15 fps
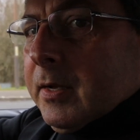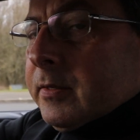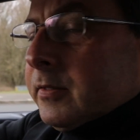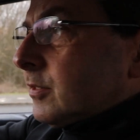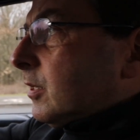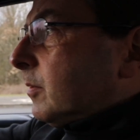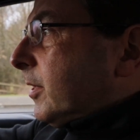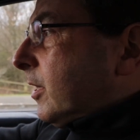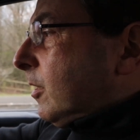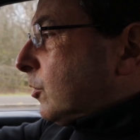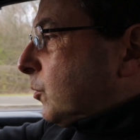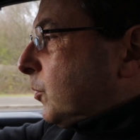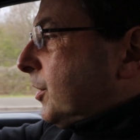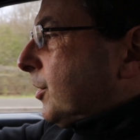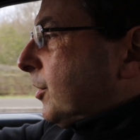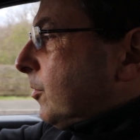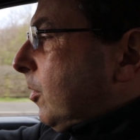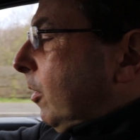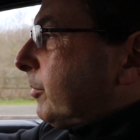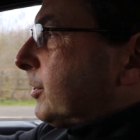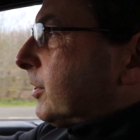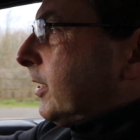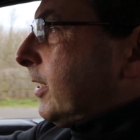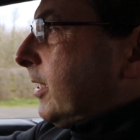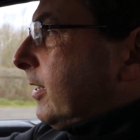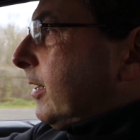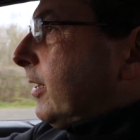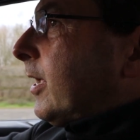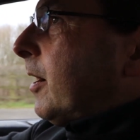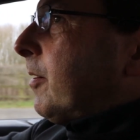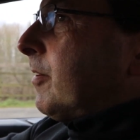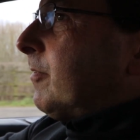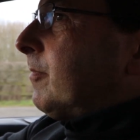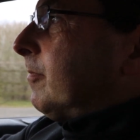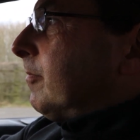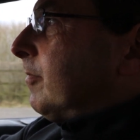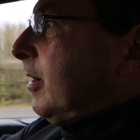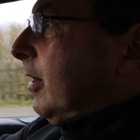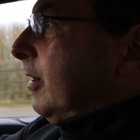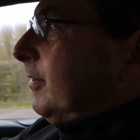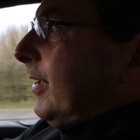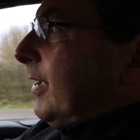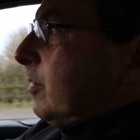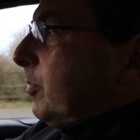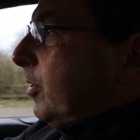So something else we do, obviously going down the